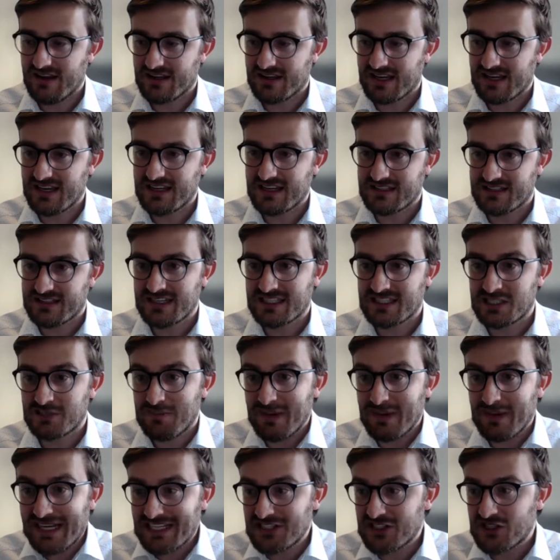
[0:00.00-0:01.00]
it
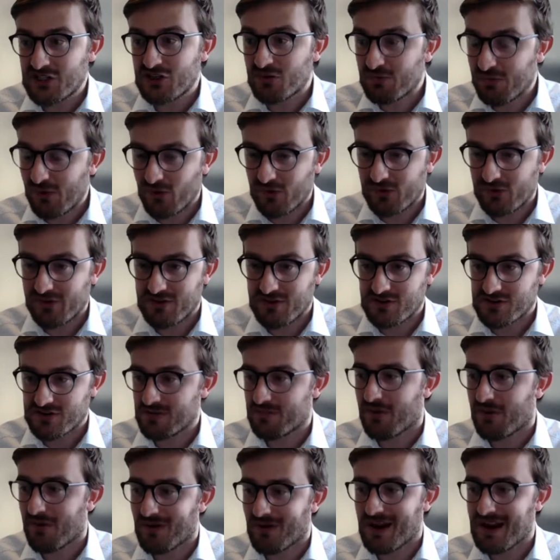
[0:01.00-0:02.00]
speaks to both their
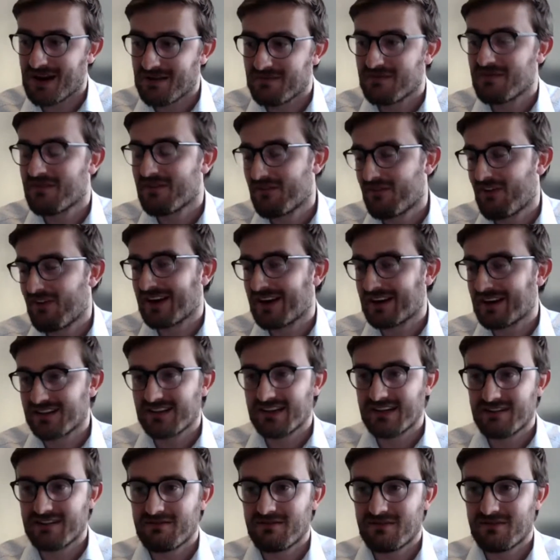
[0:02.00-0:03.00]
support and,
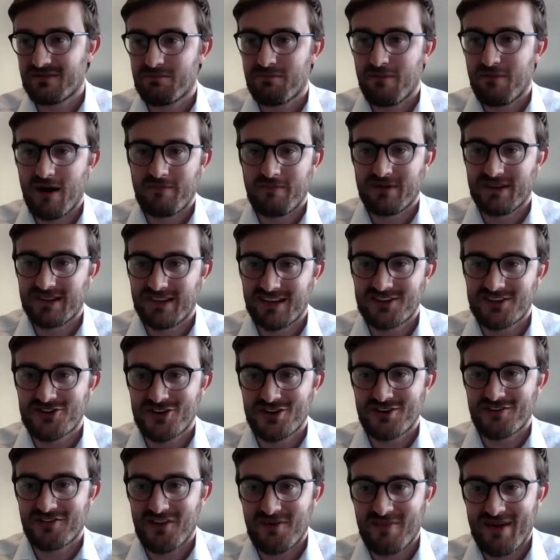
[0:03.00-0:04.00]
frankly, the
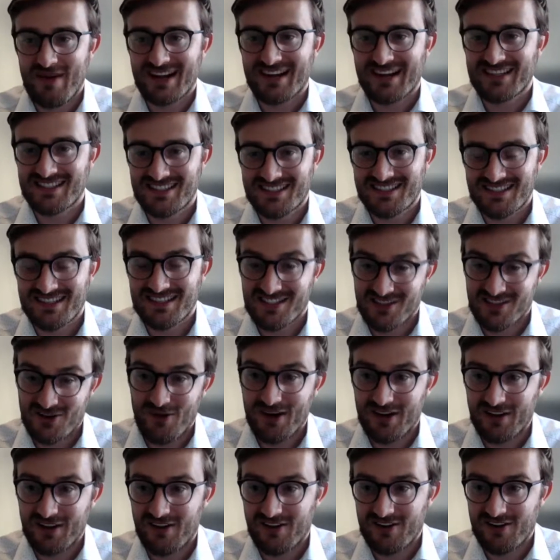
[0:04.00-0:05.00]
population of Quebec is, it's
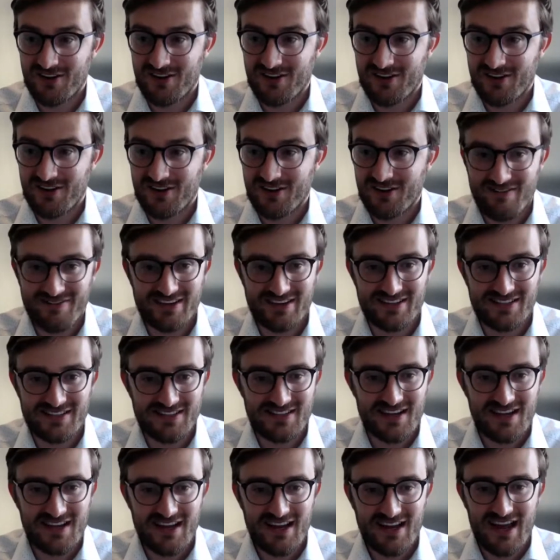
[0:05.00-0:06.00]
quite a large province.
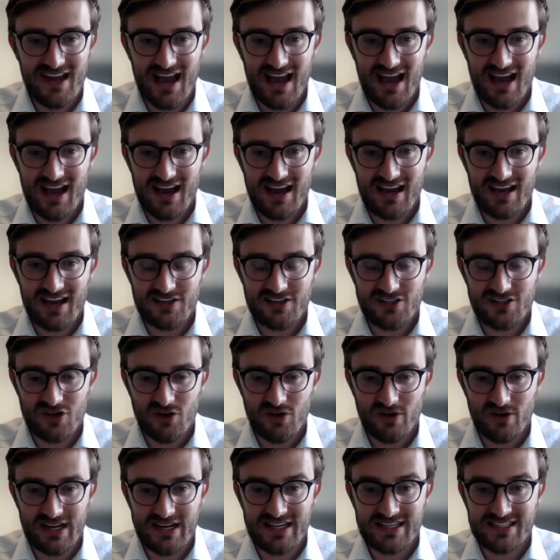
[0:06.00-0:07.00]
So
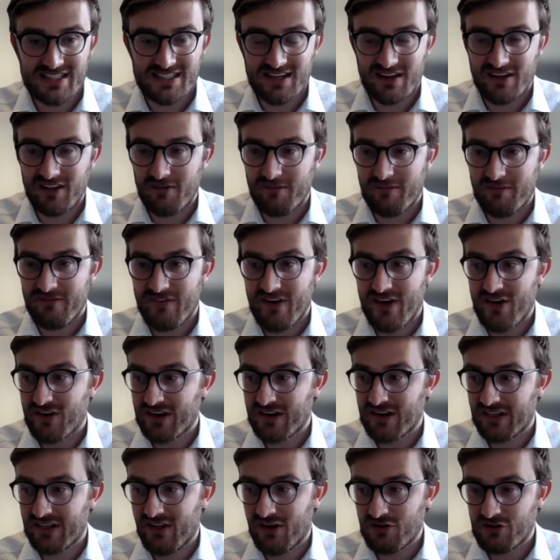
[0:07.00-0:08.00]
it is still a
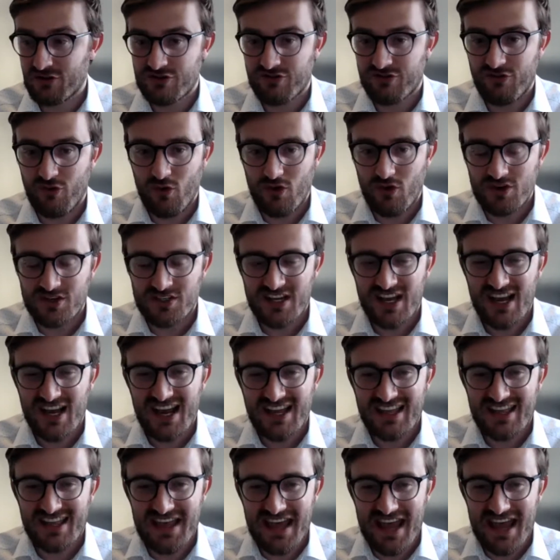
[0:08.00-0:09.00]
very large force.
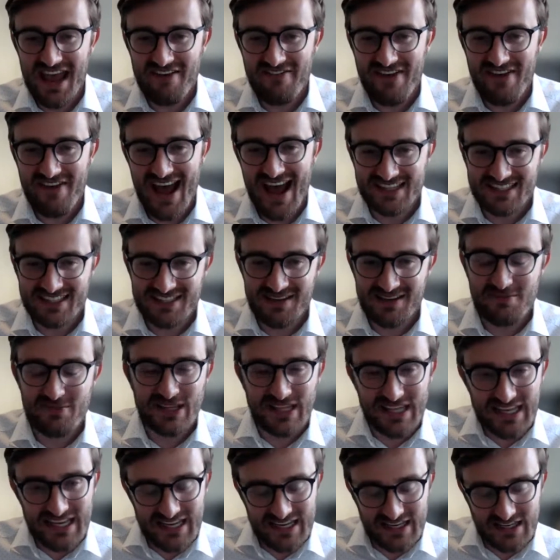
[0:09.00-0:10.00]
They have had some
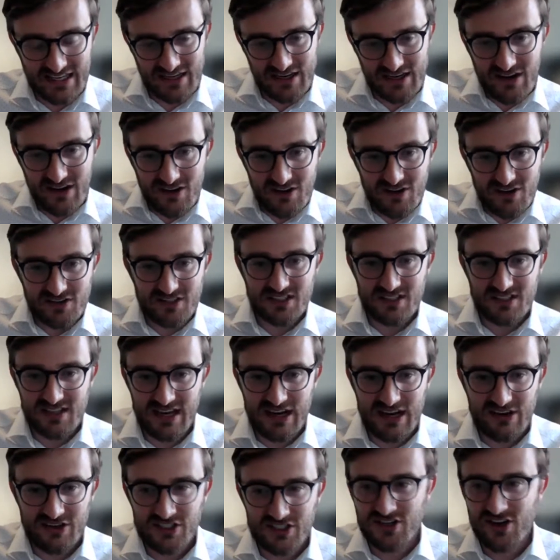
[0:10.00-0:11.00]
lean years. They
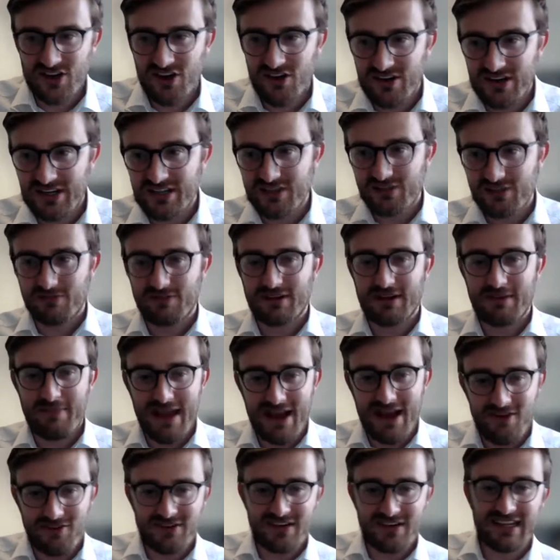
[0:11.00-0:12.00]
are starting to
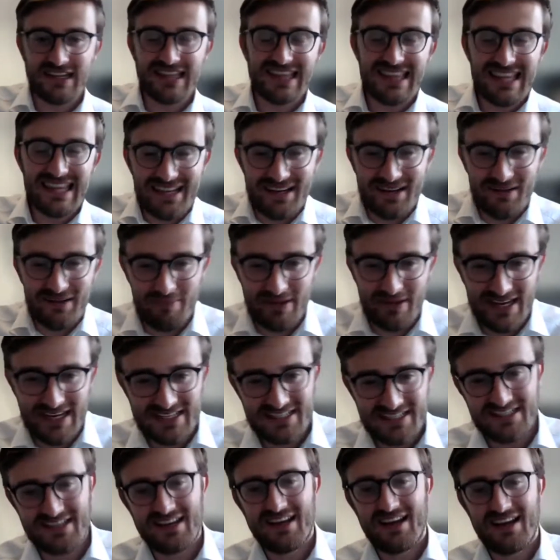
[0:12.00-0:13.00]
rebound a little
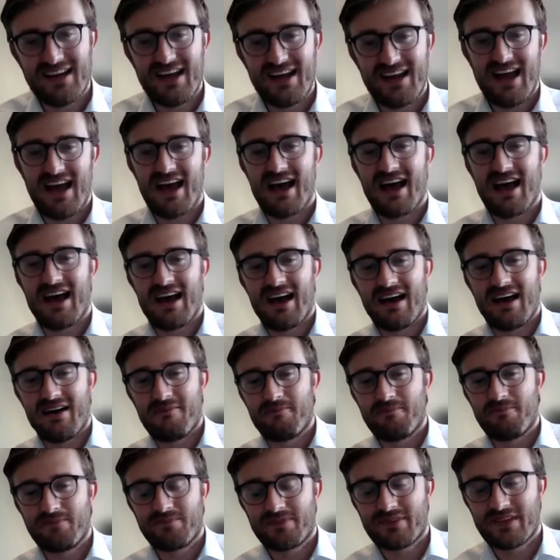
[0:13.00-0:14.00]
bit.
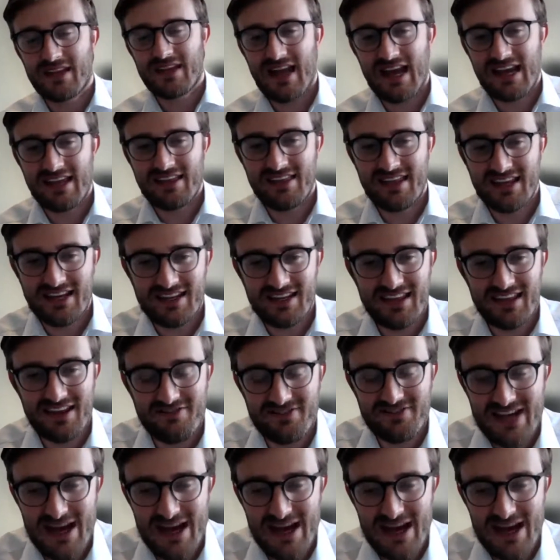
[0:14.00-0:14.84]
I think they've